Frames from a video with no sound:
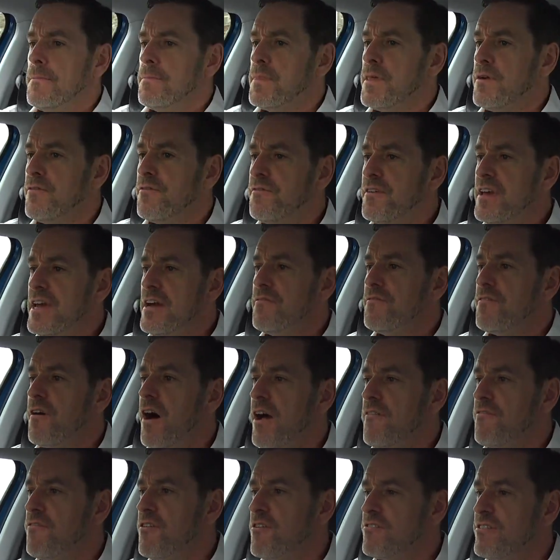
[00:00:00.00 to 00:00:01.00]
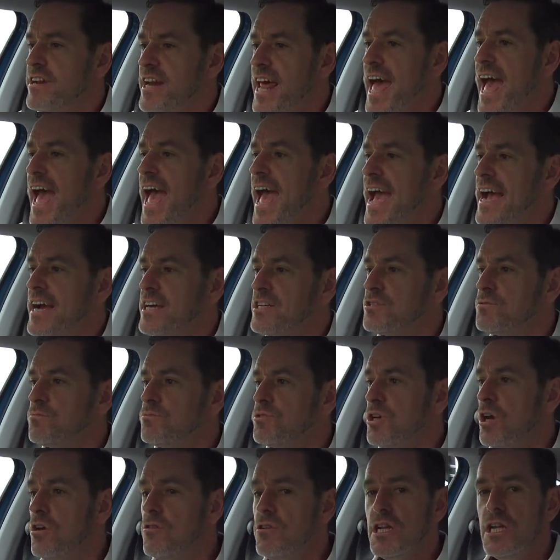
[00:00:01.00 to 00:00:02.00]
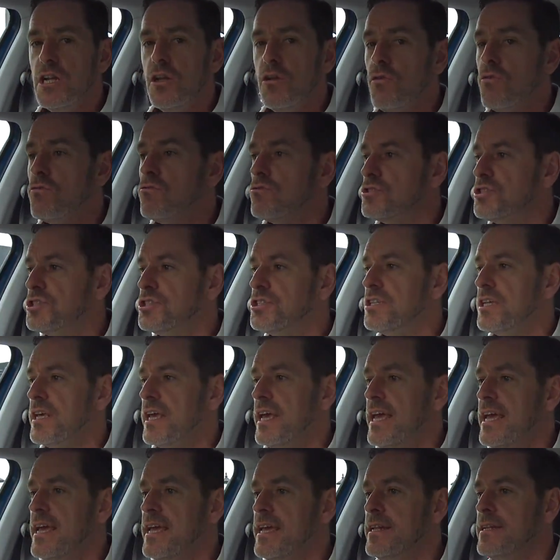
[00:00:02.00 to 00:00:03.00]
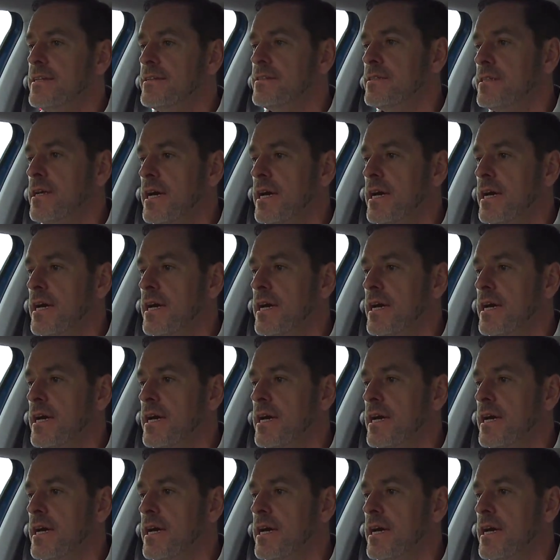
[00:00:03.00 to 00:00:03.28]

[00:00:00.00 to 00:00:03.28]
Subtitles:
the Fiat 500X was only launched in